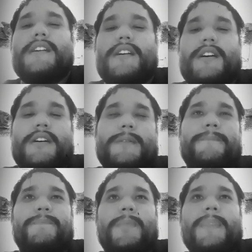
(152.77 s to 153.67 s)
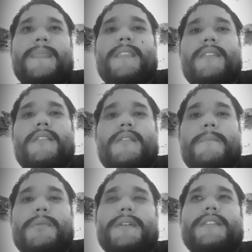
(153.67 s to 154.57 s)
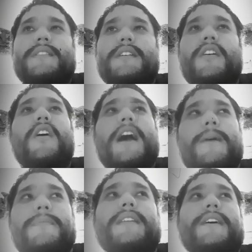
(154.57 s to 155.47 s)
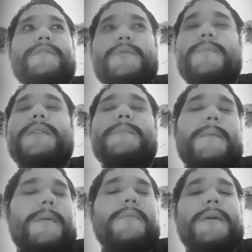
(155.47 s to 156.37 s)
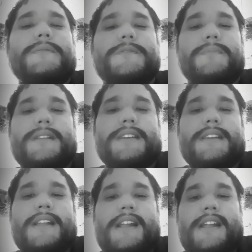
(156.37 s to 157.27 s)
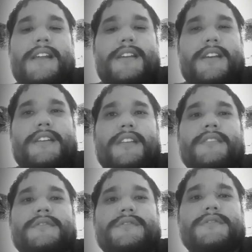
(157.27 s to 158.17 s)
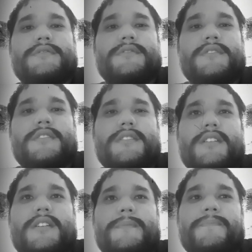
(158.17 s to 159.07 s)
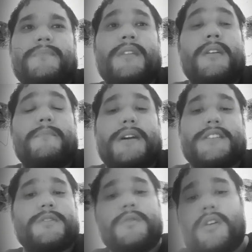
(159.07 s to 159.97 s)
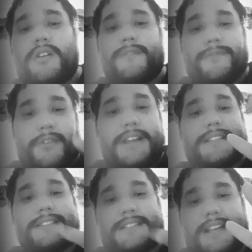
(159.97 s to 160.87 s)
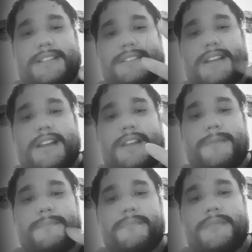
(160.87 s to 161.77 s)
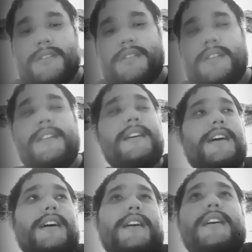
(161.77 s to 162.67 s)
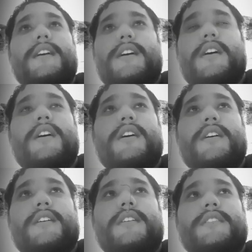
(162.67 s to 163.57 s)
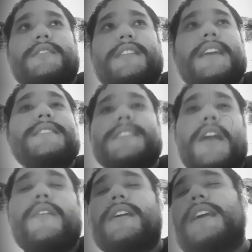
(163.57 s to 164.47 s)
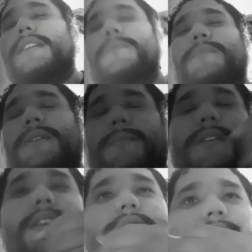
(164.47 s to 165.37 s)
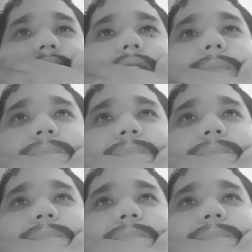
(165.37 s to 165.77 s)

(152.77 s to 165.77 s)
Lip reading: Um, but it all happened after when me and my baby mom split, and my so-called friends at the time, they interrogated me because